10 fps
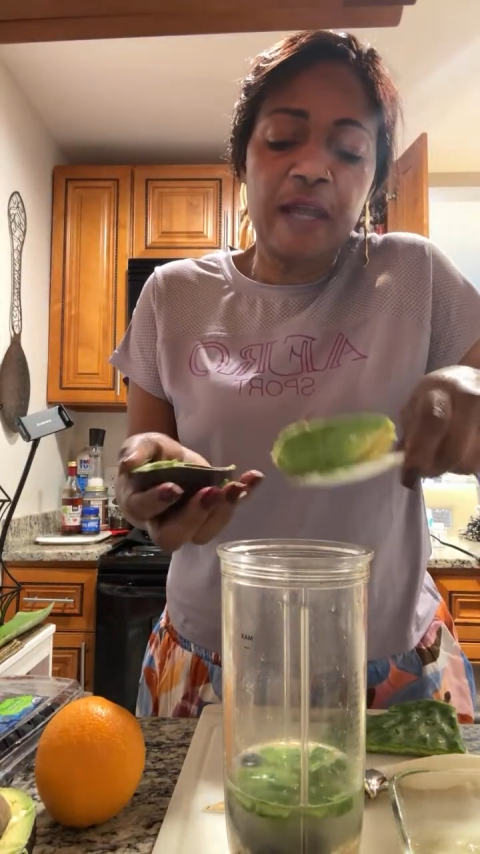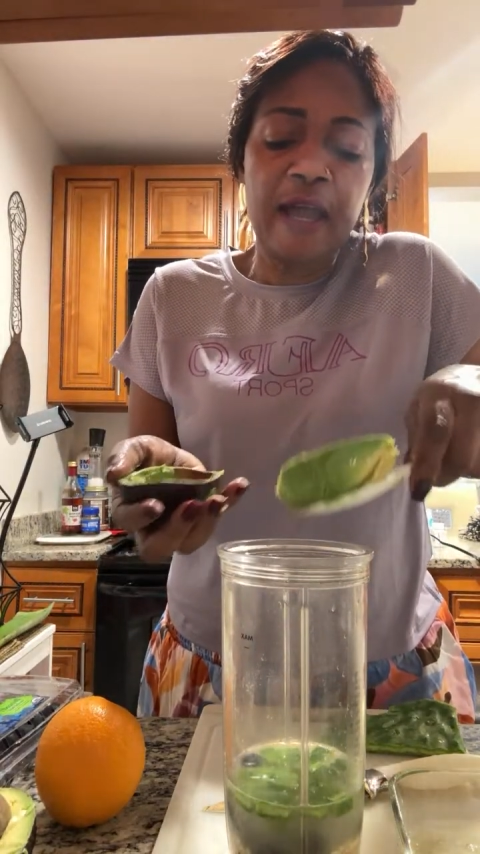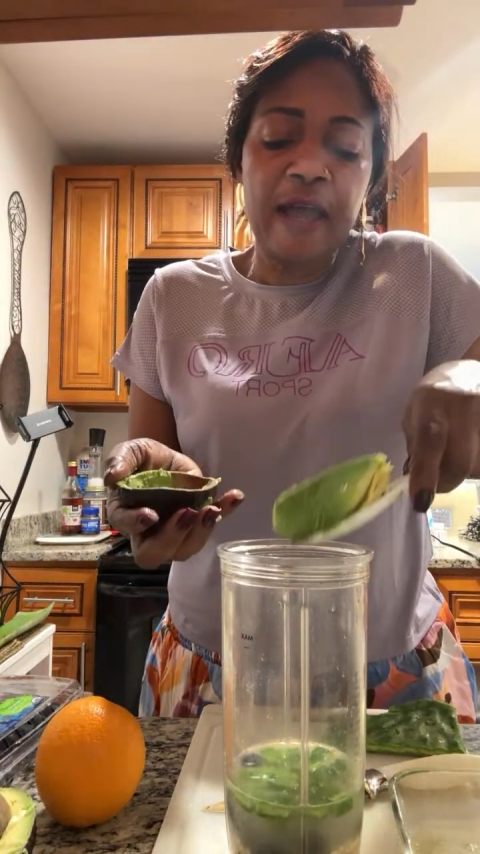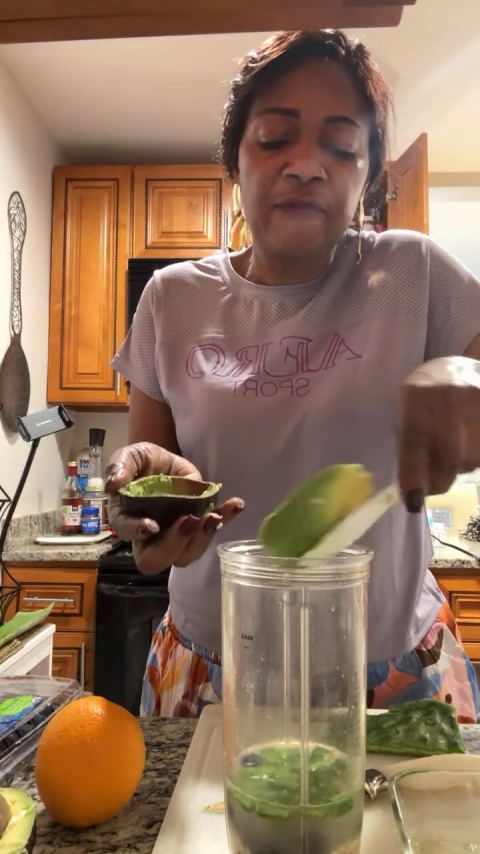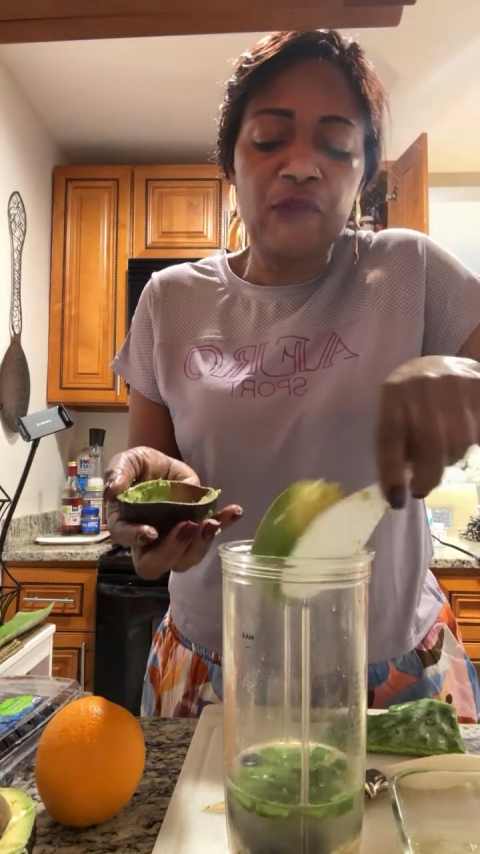
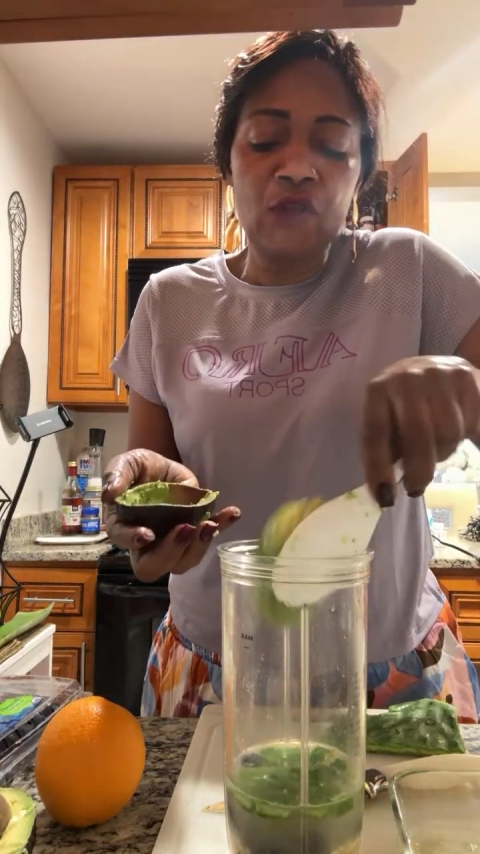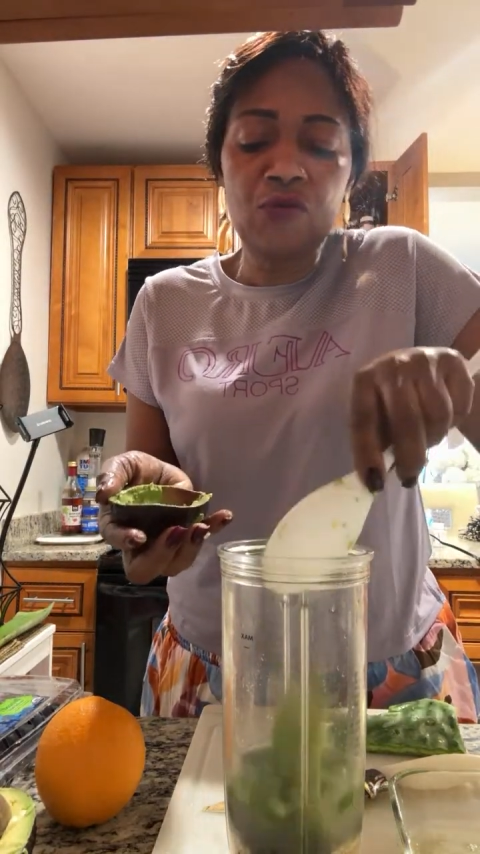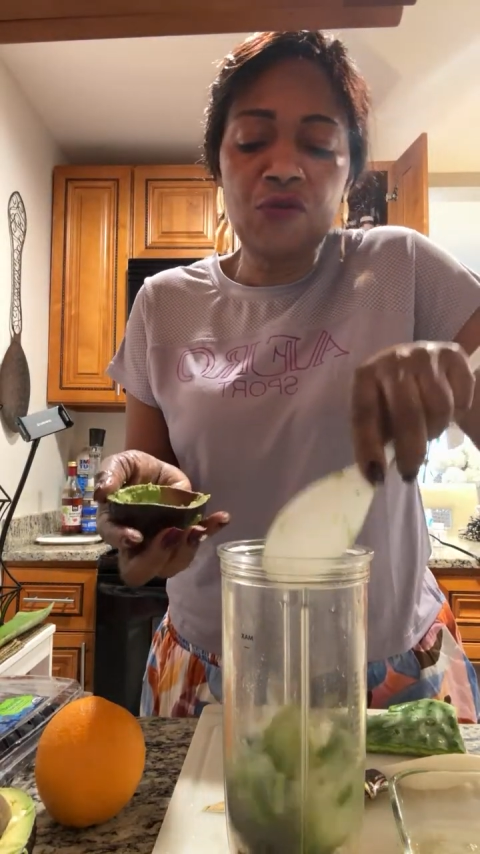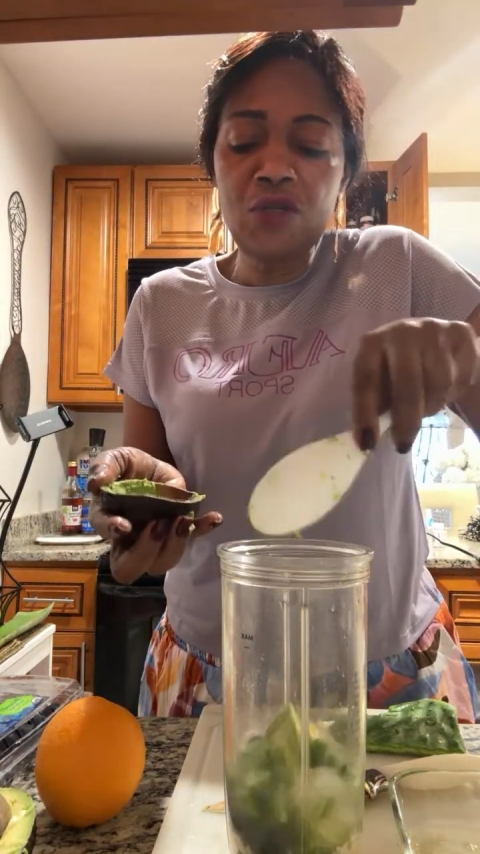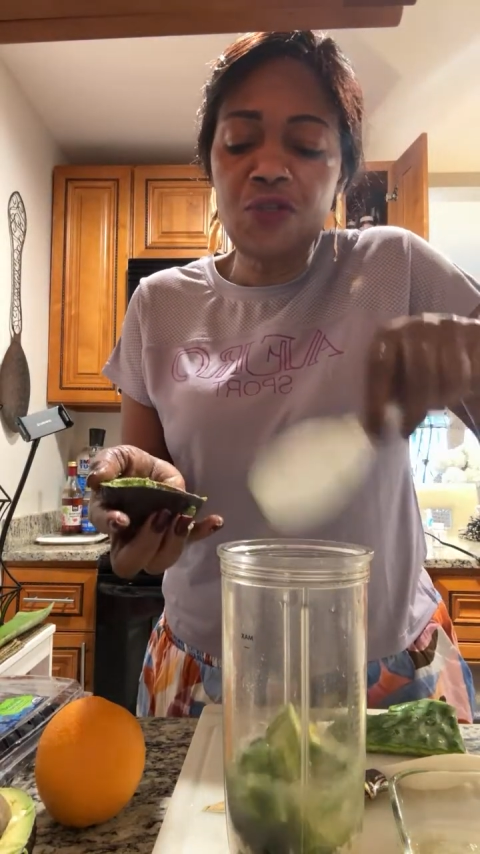have no
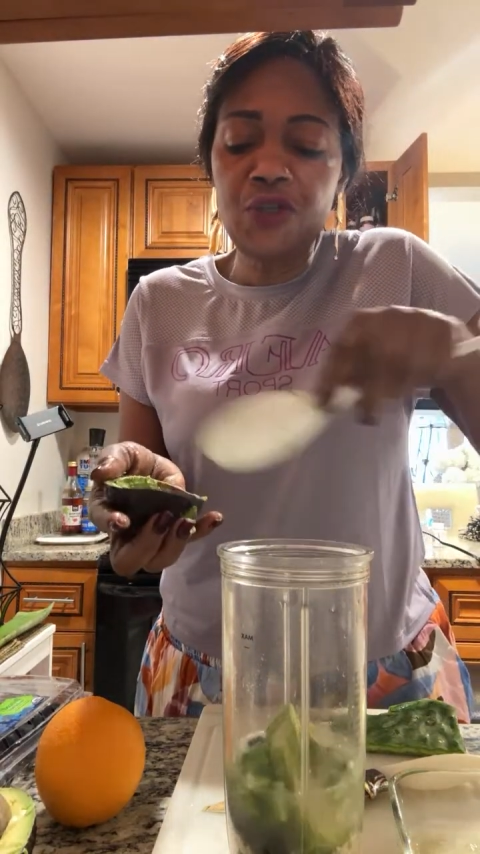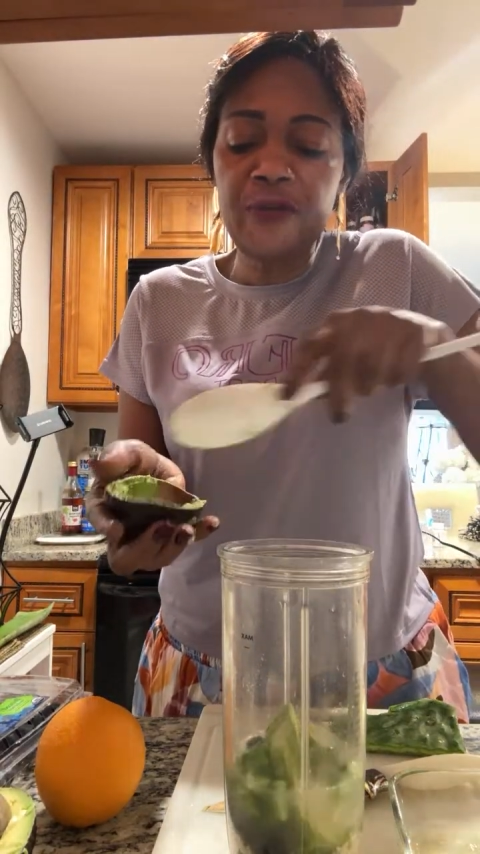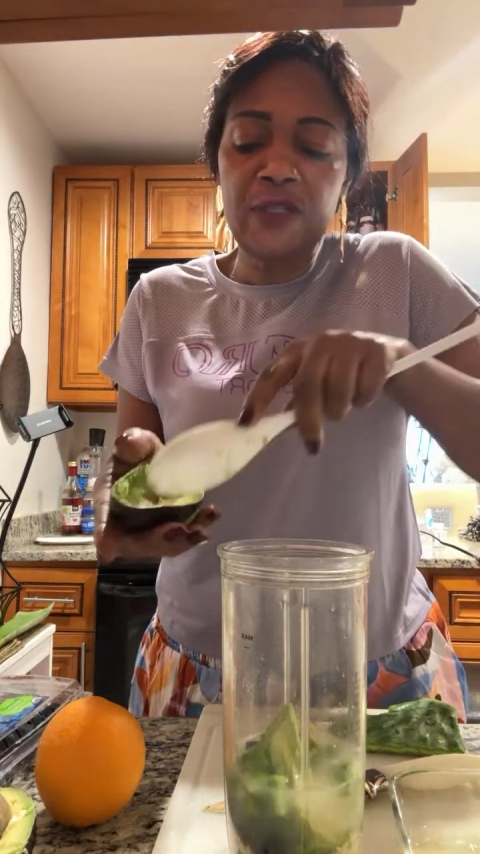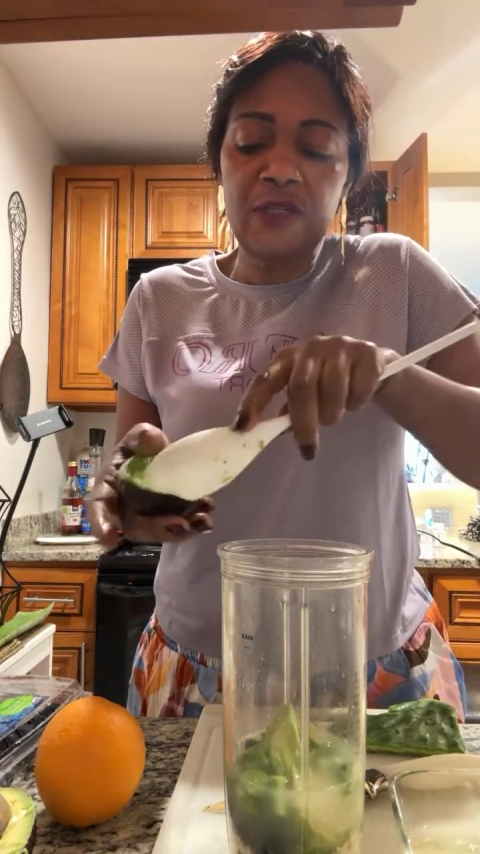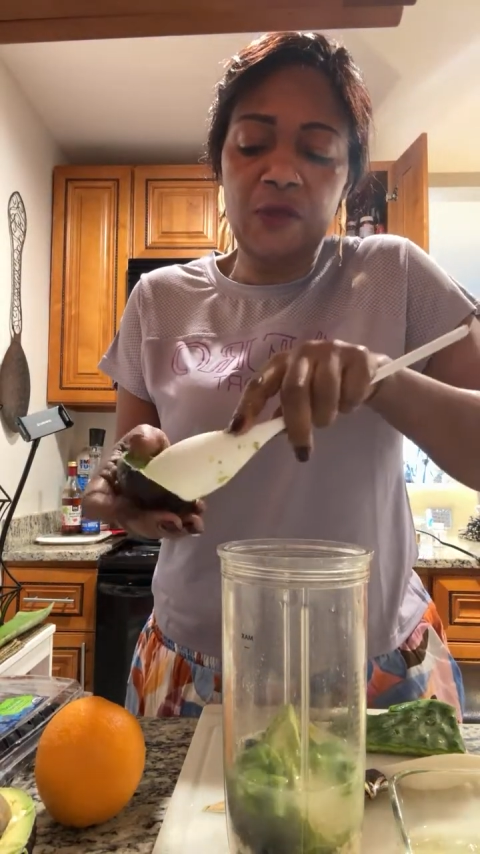
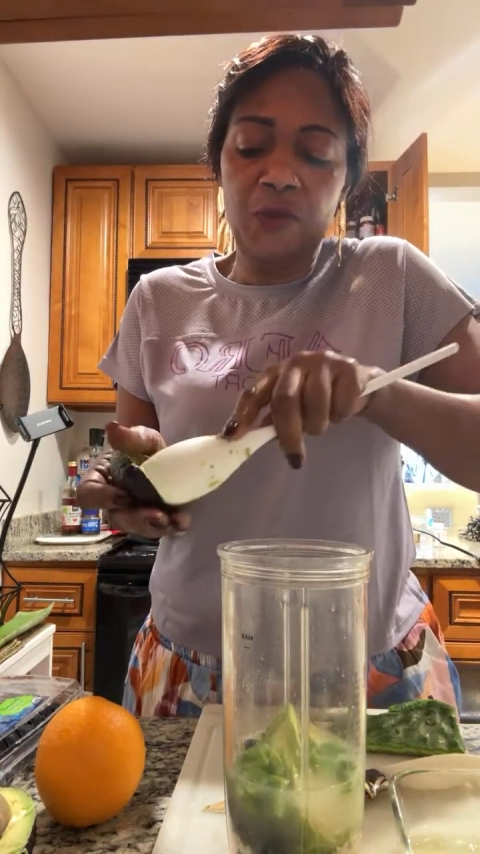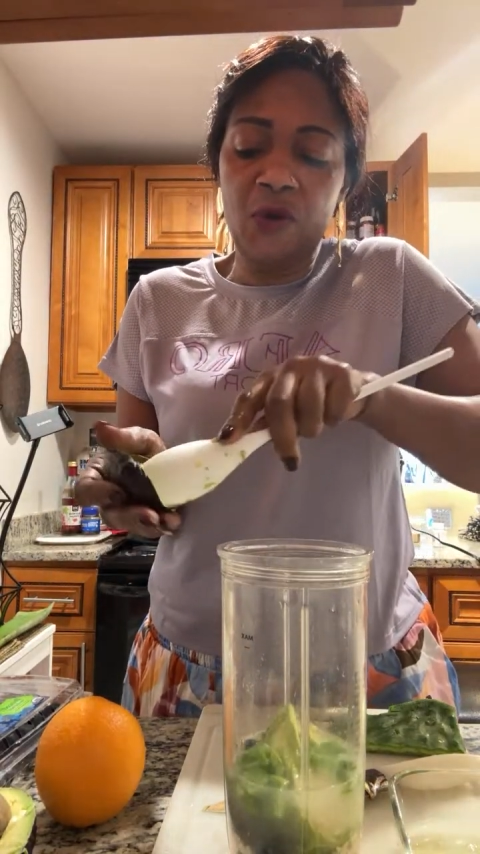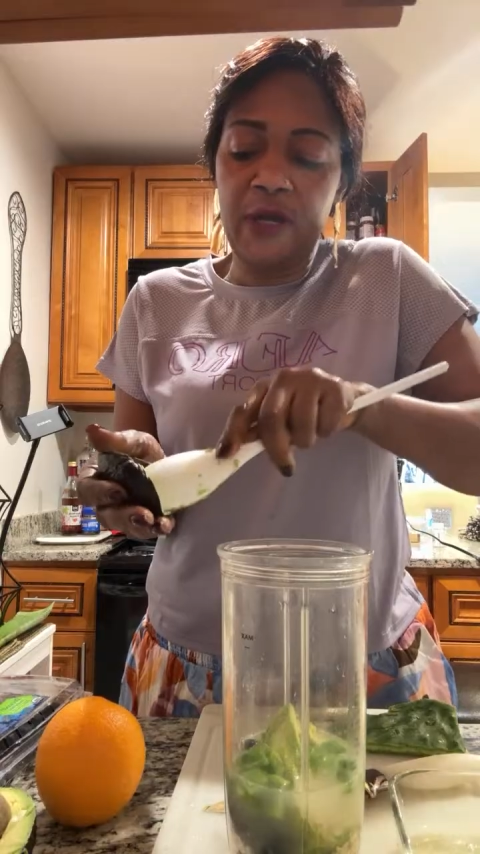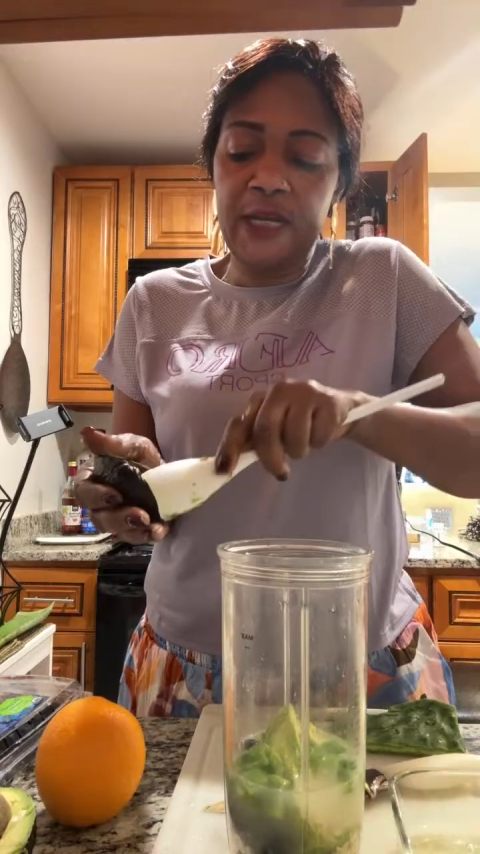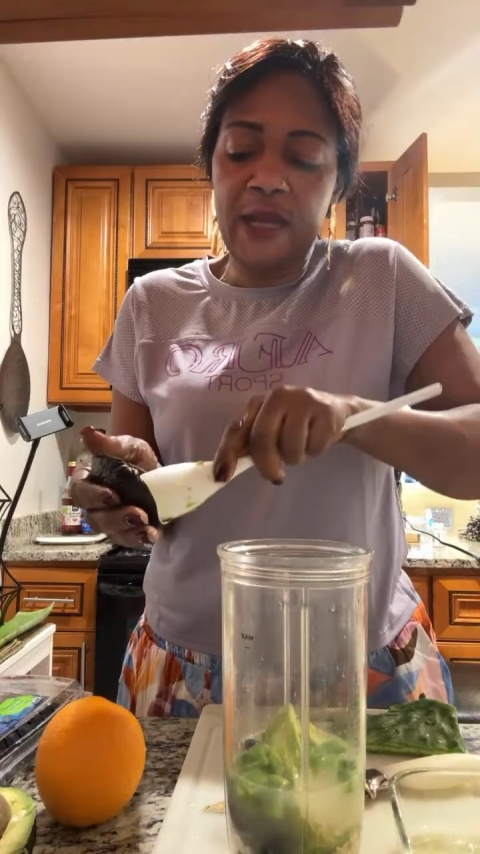nutrient to the
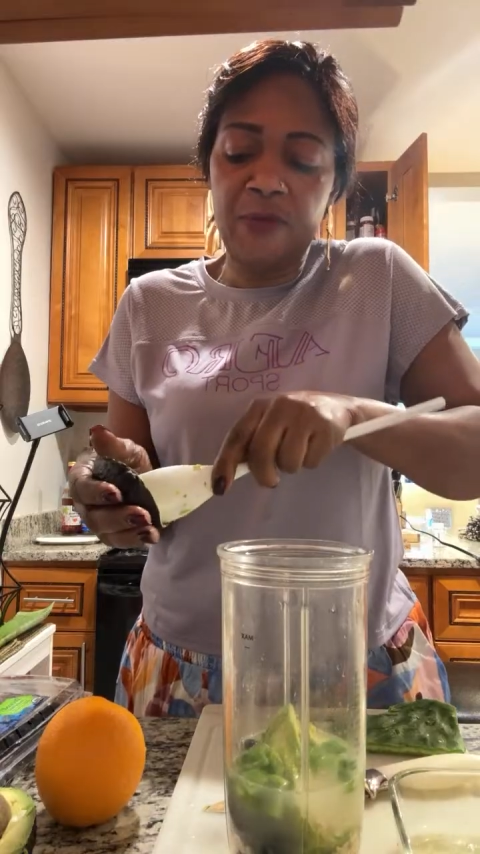body.